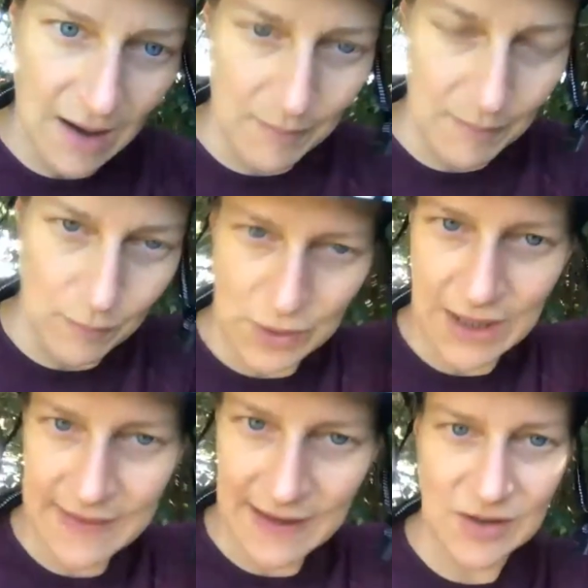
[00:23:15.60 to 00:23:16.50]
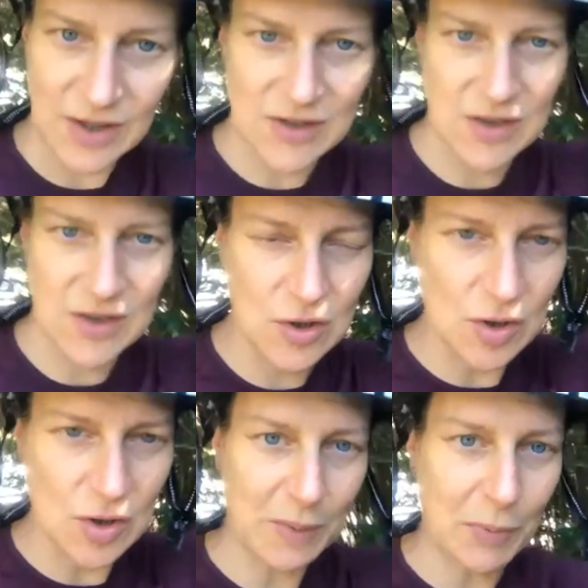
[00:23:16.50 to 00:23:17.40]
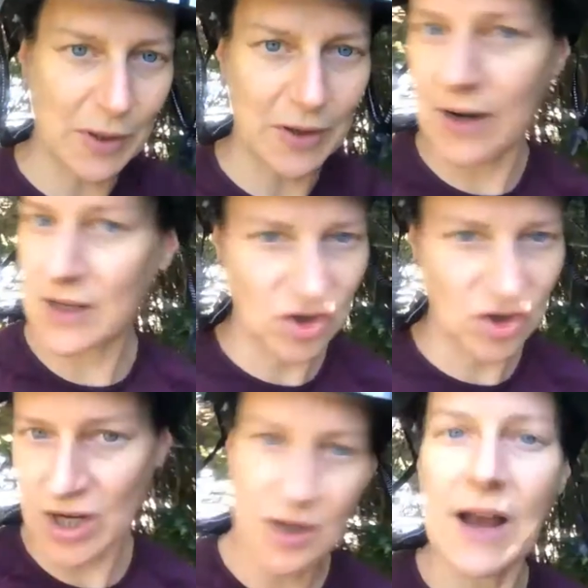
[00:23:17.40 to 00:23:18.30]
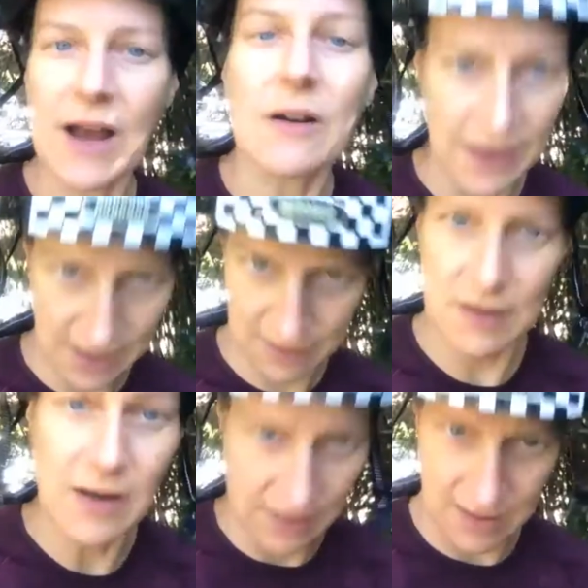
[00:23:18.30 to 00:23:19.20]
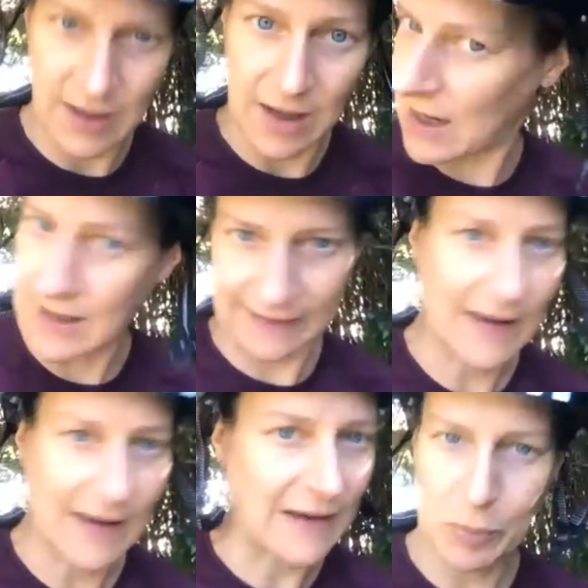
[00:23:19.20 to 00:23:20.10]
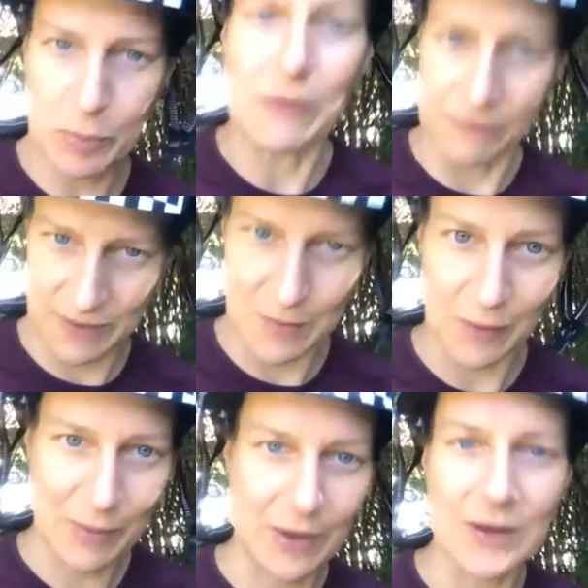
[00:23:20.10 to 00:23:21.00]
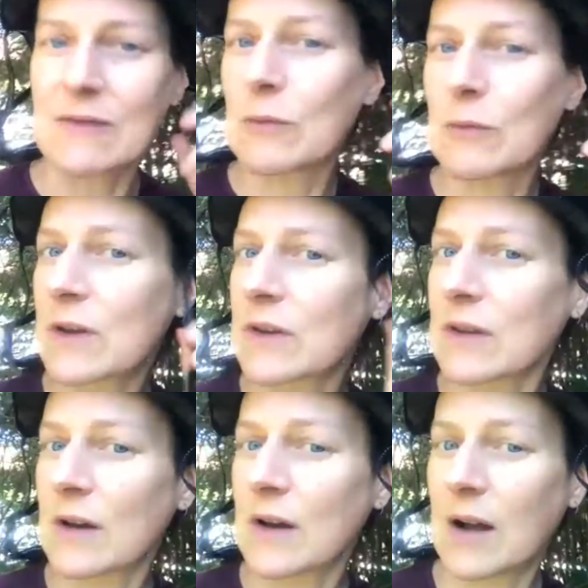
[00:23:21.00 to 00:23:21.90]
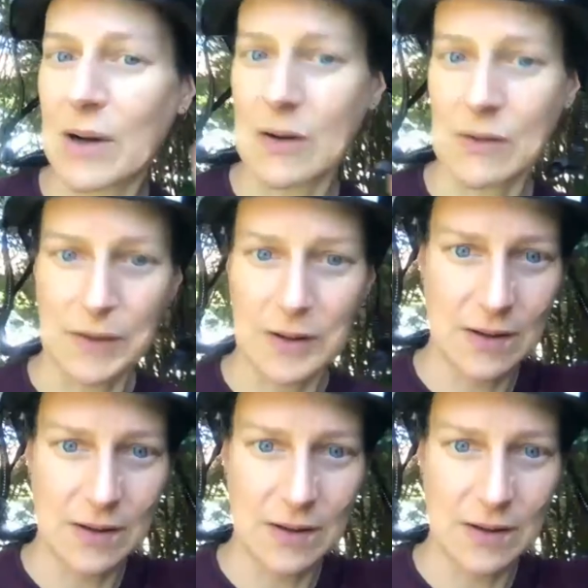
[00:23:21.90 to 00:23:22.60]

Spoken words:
When you get that adjusted, you should be able to put it on and shake your head around, and it stays put for the most part, even with unbuckled.